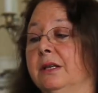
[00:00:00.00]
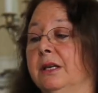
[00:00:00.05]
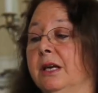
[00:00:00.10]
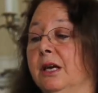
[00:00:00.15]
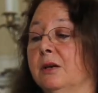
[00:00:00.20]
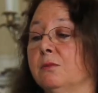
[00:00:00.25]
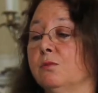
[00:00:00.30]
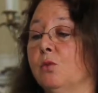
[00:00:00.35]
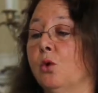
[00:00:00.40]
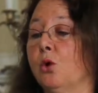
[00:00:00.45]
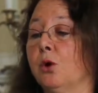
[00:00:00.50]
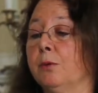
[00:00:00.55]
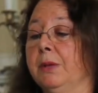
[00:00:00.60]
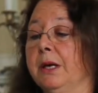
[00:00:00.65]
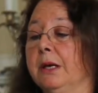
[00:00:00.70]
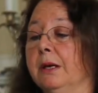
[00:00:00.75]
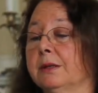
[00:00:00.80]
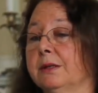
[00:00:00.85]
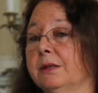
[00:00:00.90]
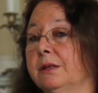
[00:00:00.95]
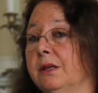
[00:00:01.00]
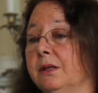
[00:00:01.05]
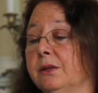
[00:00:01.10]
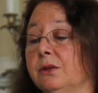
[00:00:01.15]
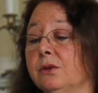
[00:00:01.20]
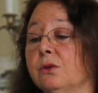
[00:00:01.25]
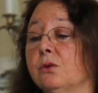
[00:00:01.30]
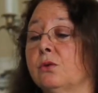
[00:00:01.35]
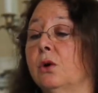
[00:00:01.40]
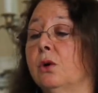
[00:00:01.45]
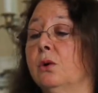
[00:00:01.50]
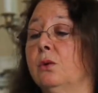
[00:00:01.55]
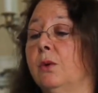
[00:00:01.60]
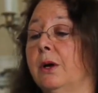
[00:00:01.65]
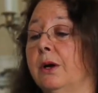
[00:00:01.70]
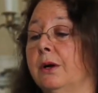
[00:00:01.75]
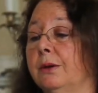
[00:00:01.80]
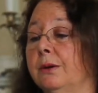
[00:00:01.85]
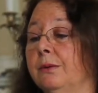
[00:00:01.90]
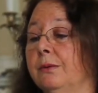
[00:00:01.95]
to get more because it doesn't grow
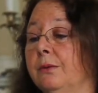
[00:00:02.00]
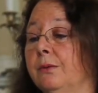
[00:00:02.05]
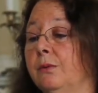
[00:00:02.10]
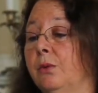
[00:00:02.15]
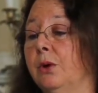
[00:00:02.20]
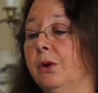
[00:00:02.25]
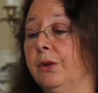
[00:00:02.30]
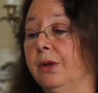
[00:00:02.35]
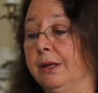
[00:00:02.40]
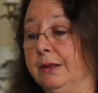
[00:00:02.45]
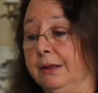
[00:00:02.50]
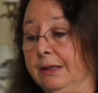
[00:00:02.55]
well where they